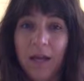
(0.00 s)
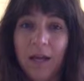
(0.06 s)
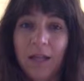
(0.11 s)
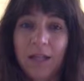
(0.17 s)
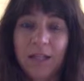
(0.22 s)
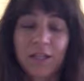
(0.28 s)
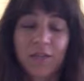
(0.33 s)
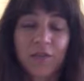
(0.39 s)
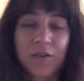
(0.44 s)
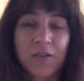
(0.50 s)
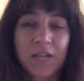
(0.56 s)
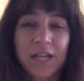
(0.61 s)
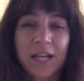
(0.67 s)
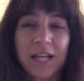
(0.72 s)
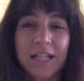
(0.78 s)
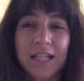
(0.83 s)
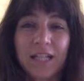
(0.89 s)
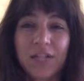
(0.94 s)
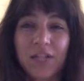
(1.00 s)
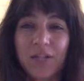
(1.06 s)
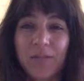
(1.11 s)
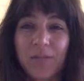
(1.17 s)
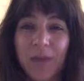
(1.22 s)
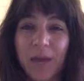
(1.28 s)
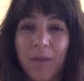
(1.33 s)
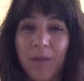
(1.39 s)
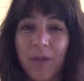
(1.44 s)
It's the first thing I teach in
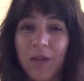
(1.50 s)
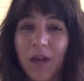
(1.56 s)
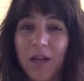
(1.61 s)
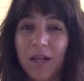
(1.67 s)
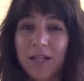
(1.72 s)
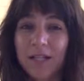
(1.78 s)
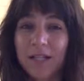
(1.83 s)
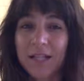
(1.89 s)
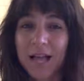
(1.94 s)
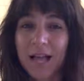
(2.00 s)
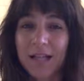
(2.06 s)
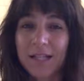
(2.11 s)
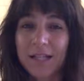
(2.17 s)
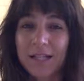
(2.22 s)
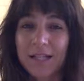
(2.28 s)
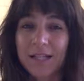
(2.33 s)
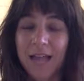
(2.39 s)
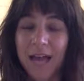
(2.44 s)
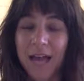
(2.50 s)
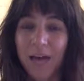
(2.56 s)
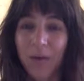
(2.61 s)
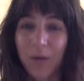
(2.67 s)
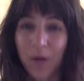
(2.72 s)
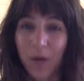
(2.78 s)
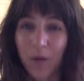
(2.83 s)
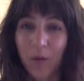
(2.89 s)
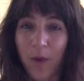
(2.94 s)
my Pilates classes and
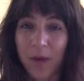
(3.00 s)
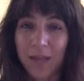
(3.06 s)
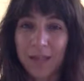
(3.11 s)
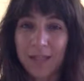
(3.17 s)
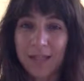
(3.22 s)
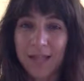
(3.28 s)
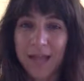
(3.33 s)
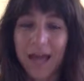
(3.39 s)
one-on-ones,